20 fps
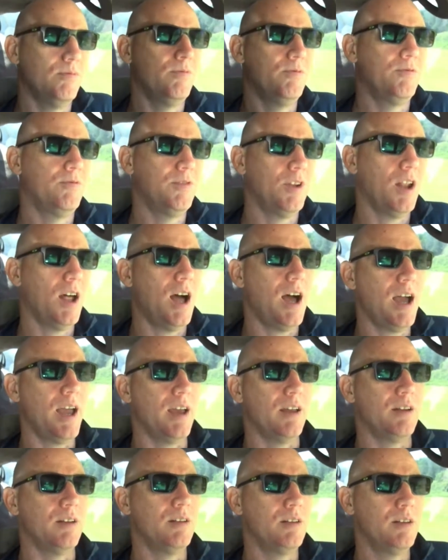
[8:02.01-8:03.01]

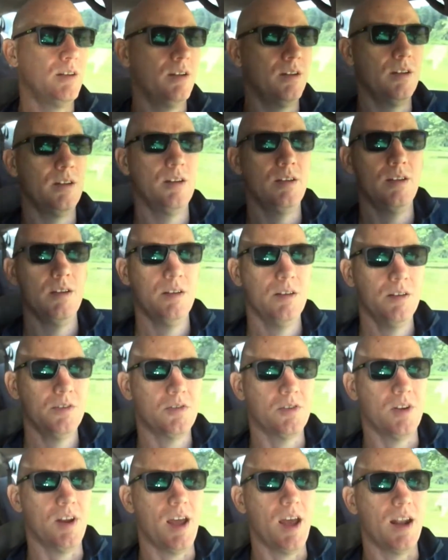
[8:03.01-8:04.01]
flying
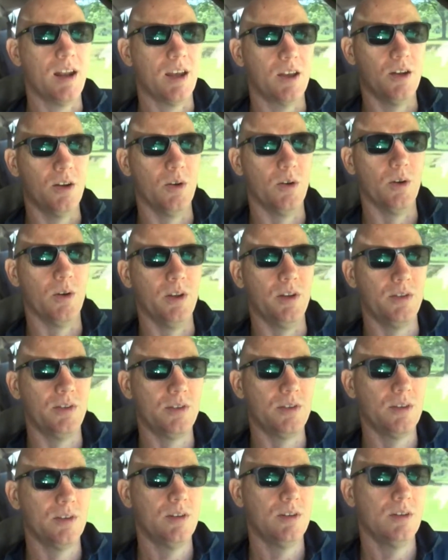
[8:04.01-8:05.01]
shenaniganoids
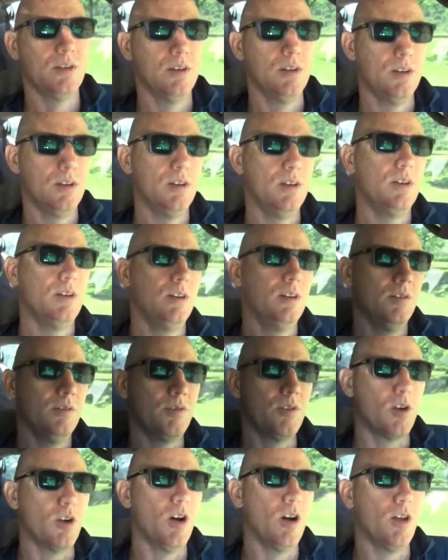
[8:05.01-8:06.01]

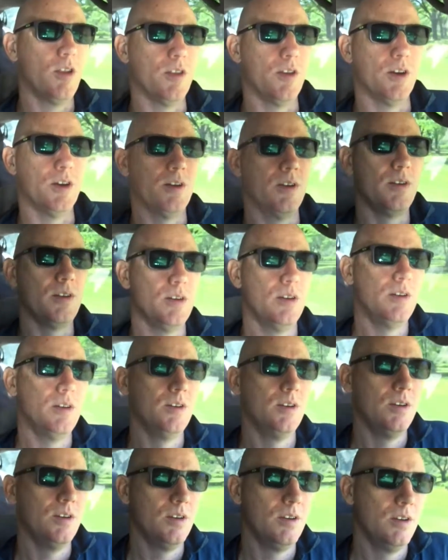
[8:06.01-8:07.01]
for all the
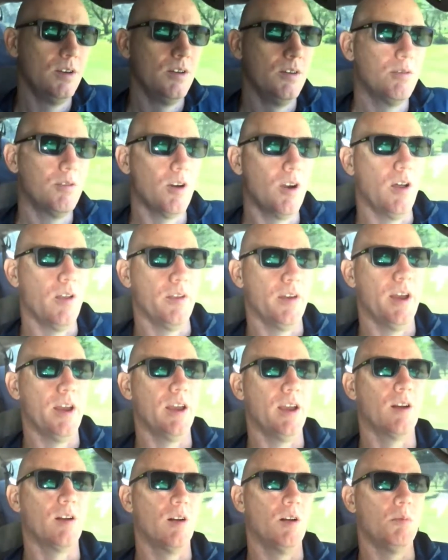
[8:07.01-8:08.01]
for all the
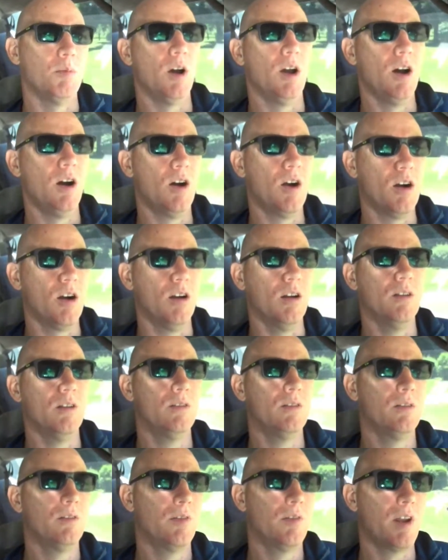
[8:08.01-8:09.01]
anger in my heart
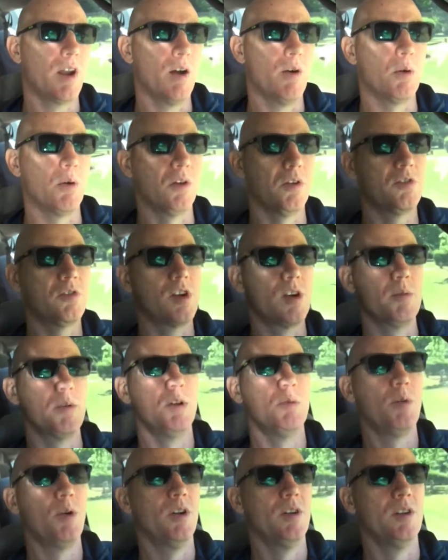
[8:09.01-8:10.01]
that I want to tribute
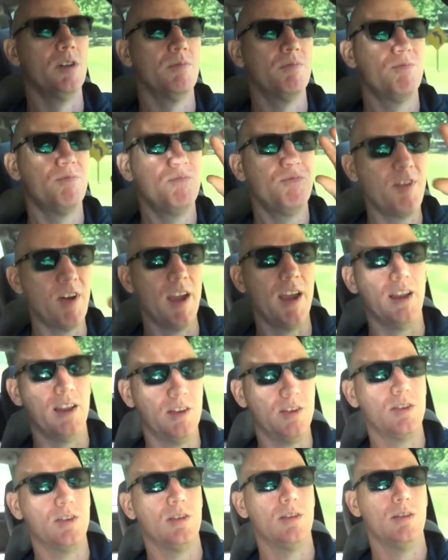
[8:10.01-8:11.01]
upon your
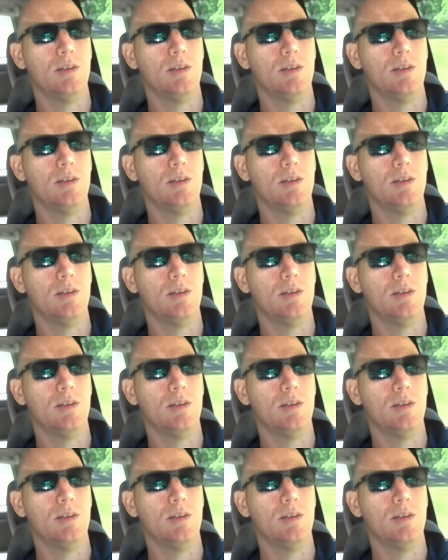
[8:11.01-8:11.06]
face.